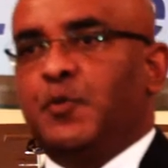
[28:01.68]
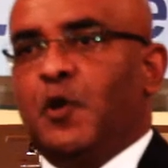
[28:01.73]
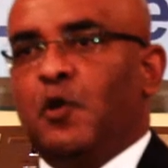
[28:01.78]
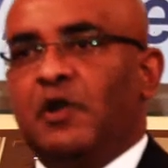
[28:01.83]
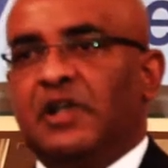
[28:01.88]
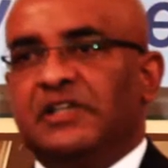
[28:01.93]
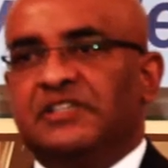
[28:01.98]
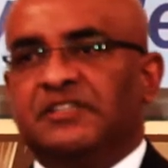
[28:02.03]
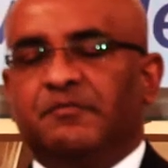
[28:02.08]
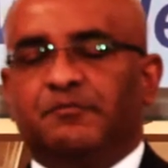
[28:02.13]

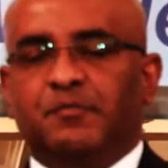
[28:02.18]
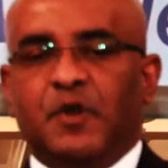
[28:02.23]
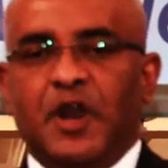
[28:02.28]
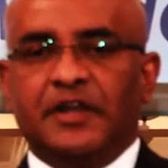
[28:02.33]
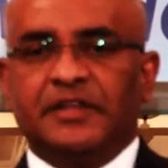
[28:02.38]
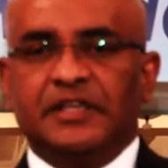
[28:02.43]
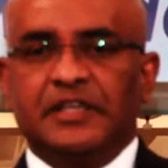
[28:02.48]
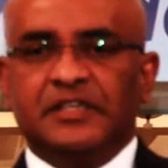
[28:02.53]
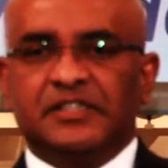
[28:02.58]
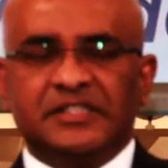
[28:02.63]
Progressive
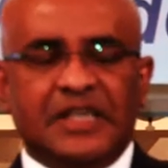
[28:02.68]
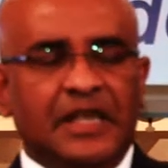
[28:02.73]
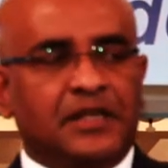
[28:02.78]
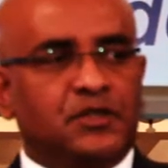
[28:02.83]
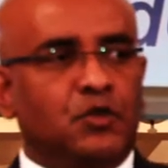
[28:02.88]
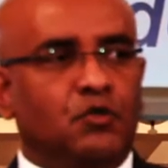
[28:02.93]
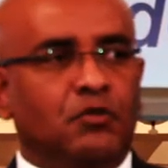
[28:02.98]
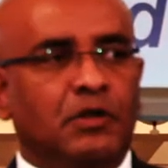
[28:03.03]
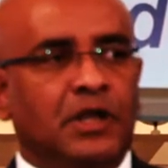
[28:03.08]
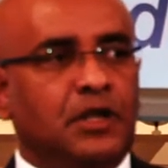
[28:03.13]
Party,
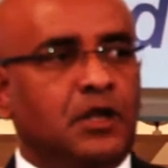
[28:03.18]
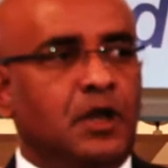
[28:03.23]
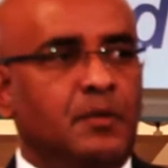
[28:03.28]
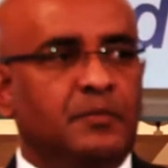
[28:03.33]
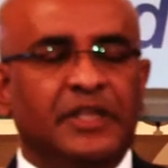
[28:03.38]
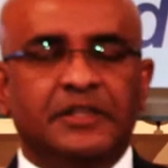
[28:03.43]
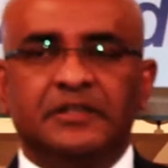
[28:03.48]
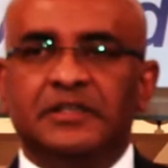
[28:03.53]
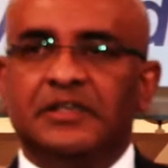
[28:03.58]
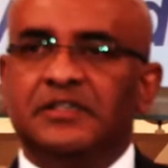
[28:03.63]
sectoral
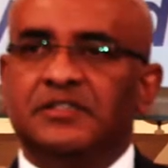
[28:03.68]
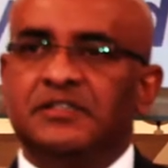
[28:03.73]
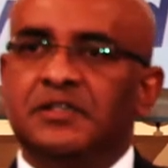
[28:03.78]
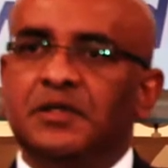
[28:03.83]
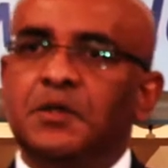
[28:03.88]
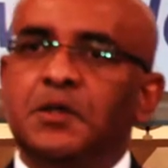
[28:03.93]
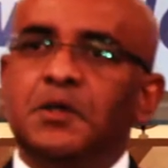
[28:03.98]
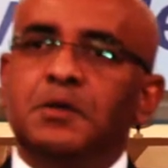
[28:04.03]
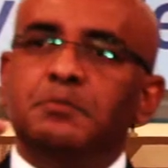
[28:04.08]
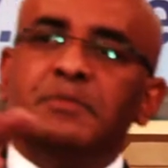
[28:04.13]
committees.
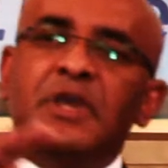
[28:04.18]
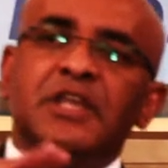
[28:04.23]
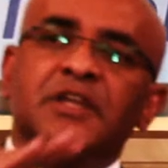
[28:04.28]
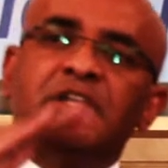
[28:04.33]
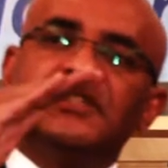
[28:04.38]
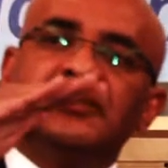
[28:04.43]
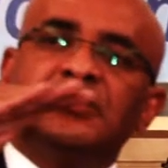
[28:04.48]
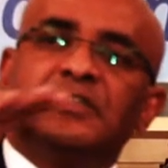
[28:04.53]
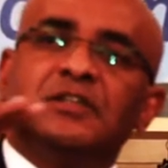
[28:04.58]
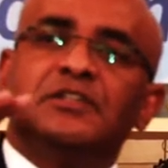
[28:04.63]

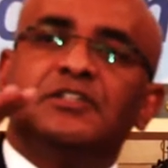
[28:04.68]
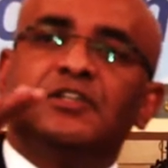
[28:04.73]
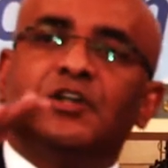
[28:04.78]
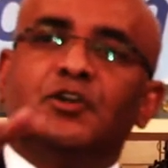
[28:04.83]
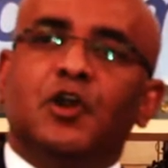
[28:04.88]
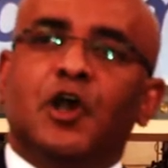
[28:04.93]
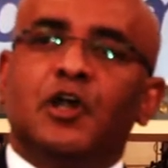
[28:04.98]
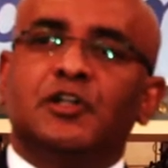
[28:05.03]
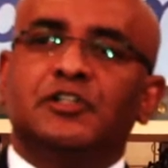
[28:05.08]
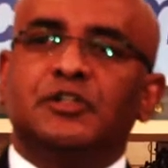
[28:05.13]
Ministers are
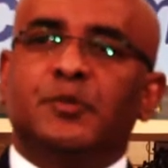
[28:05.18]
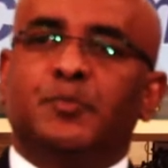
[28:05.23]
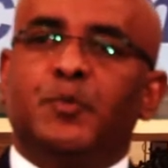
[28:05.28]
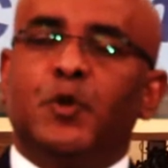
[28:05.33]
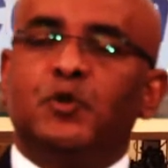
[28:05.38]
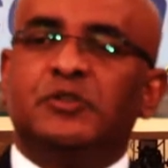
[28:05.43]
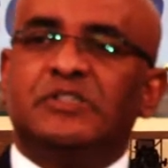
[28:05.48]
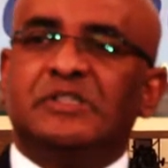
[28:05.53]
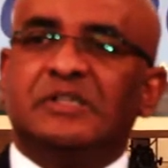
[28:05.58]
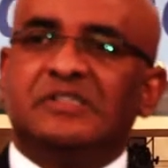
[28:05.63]
not
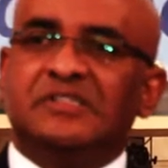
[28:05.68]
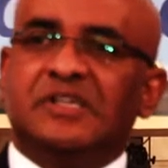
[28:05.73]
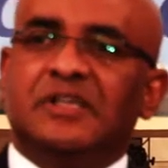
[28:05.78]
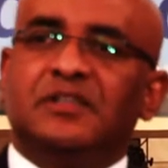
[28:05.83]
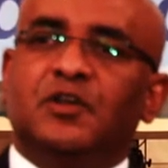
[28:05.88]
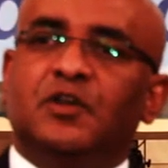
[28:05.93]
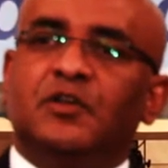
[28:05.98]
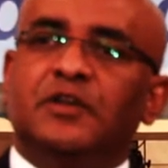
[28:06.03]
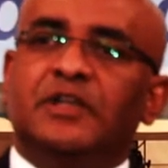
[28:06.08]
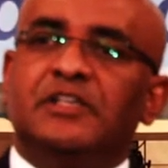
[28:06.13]
supposed to
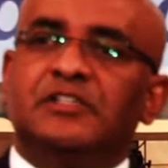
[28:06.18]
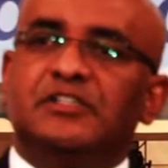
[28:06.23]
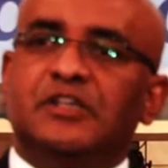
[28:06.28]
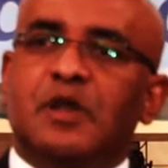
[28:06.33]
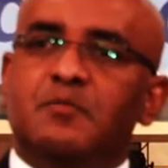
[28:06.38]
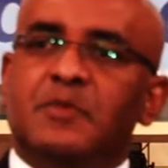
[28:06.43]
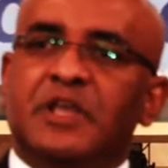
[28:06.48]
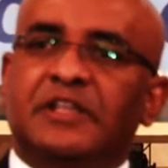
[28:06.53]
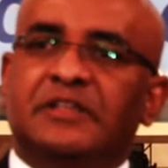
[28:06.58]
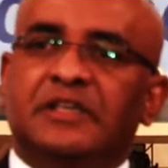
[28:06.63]
sit on these
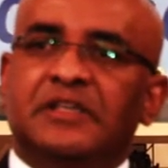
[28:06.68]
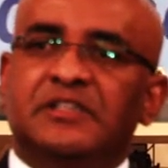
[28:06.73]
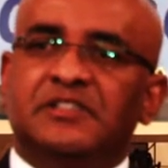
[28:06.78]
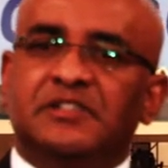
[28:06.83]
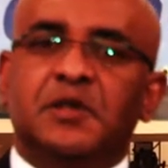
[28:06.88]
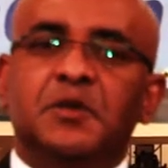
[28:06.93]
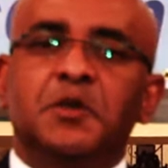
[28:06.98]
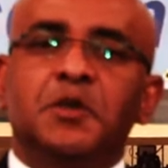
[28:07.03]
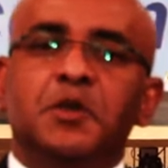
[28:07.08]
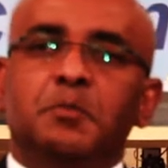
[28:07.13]
committees
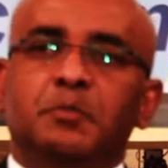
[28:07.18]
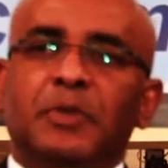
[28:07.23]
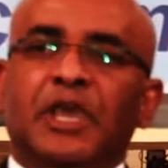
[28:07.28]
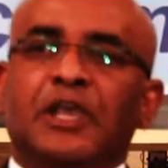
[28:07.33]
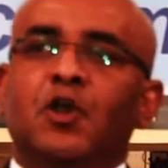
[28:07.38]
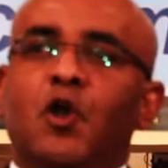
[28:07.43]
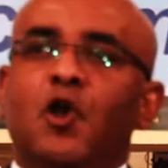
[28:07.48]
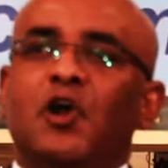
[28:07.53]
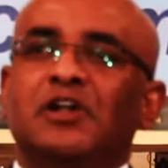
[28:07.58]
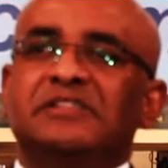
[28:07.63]

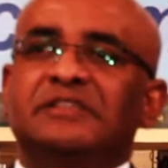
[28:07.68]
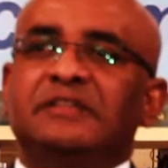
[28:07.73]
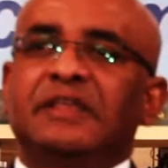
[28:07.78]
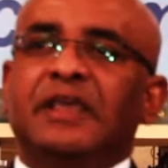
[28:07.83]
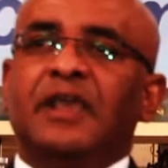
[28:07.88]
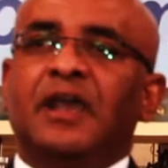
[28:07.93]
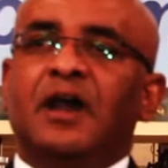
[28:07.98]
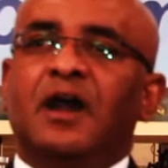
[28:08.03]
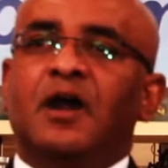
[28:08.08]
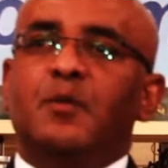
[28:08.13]
because
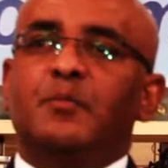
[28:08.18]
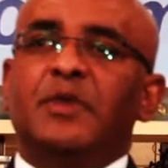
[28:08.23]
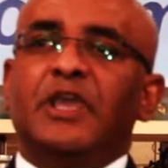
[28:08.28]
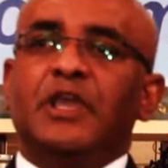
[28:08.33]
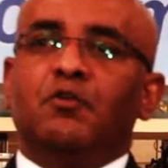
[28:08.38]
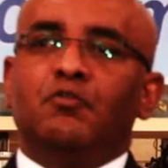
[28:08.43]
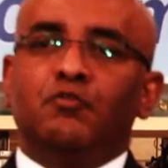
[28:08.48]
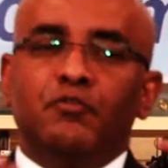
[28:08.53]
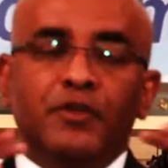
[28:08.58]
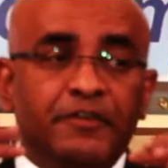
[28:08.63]
they are
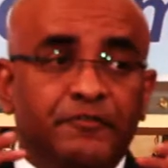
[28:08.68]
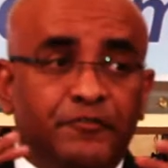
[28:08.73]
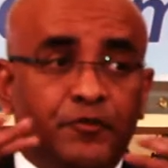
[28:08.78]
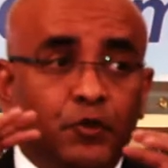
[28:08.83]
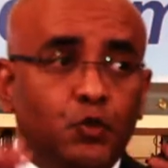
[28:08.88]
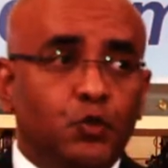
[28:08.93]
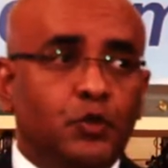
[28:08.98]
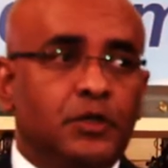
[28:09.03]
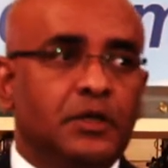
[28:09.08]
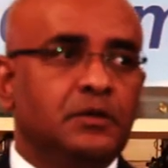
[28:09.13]
being
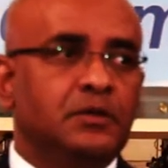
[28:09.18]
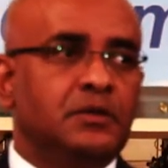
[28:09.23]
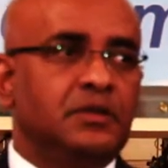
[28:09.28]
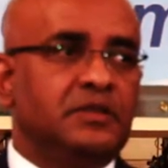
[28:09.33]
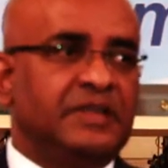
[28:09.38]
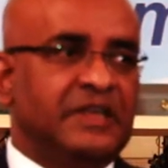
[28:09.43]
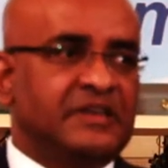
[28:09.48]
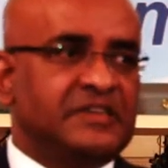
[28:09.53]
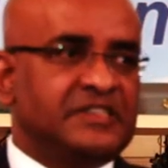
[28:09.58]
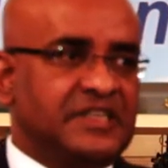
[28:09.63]
reviewed,
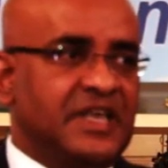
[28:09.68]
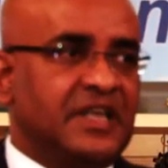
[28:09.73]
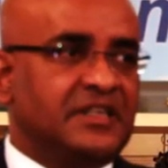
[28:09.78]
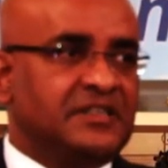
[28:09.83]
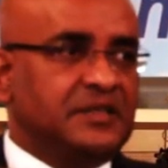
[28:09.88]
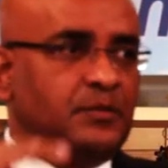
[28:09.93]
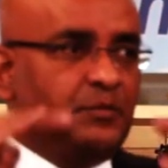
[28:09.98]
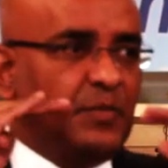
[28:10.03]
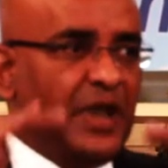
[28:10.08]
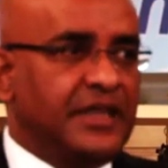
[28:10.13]
their
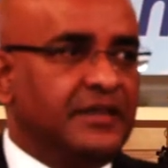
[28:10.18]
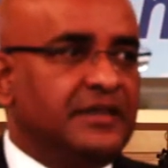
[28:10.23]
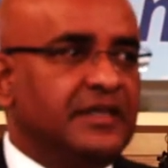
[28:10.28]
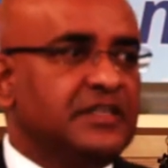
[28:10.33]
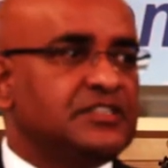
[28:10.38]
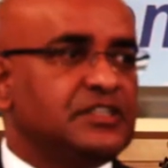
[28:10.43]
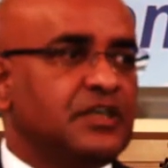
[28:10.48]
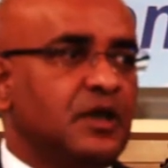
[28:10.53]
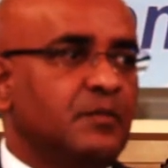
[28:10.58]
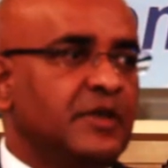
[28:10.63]
sector by
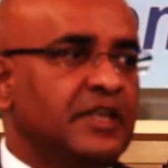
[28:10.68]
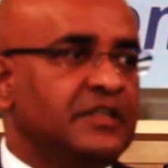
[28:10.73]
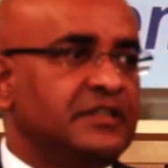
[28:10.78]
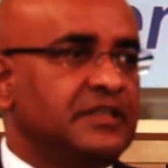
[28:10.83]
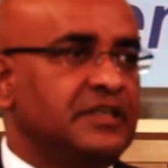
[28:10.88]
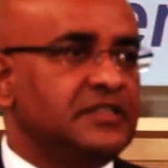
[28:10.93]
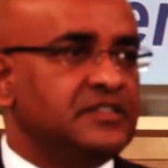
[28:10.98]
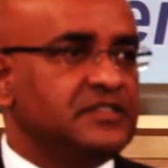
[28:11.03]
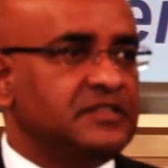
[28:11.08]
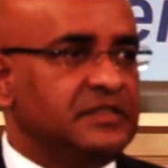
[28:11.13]
these
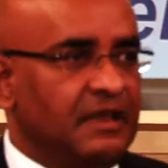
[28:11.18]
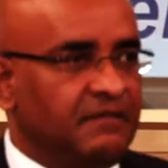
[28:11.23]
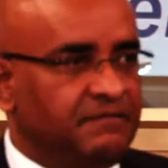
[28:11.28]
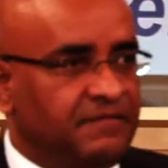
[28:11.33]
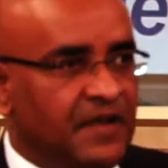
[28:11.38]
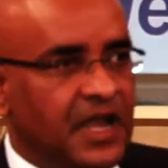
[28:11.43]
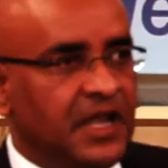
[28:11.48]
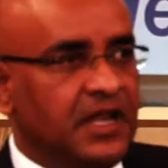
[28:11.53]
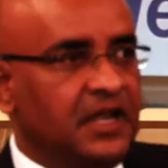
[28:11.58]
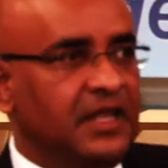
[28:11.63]
committees. They have
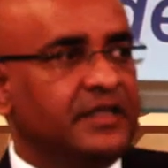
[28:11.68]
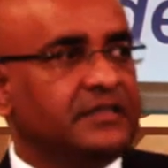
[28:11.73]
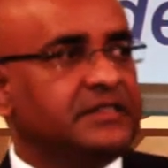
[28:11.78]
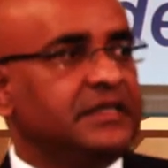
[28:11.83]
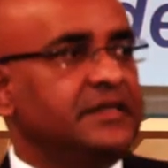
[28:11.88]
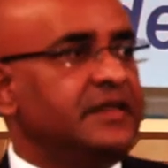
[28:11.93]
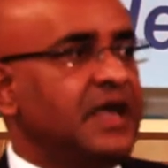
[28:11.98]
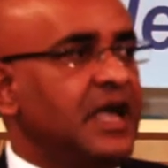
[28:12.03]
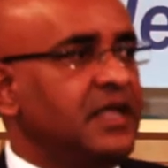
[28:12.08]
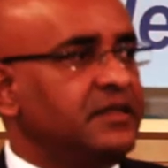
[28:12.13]

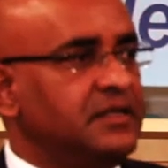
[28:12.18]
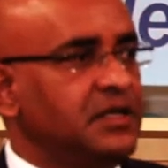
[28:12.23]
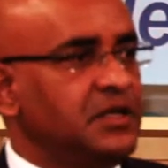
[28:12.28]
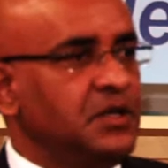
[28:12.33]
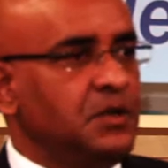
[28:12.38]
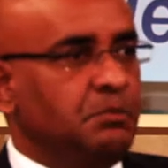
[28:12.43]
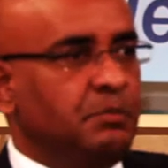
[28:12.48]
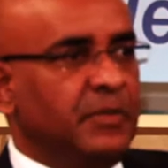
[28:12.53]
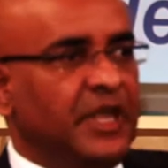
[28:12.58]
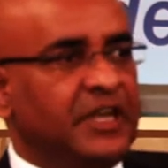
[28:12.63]
violated that,
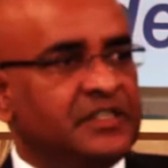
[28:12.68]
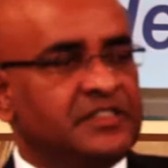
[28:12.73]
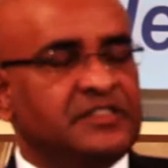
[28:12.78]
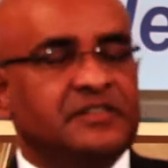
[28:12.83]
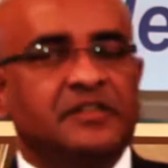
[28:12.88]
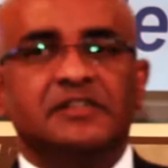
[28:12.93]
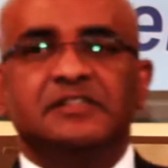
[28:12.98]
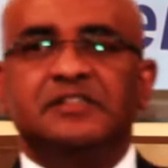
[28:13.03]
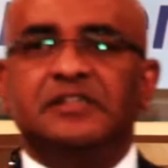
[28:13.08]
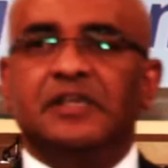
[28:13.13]

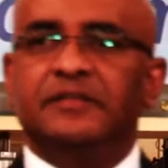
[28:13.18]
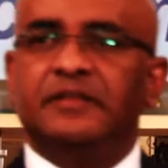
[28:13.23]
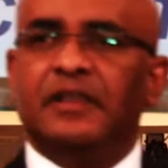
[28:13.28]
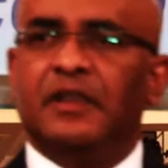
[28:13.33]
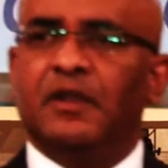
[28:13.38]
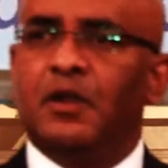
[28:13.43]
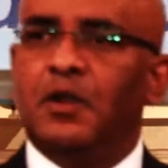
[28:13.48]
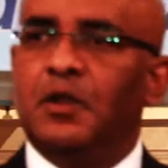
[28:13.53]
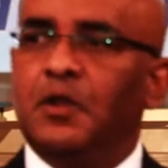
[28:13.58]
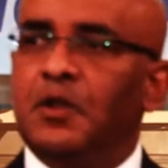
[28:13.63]
ministers sit
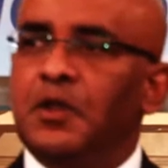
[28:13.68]
there.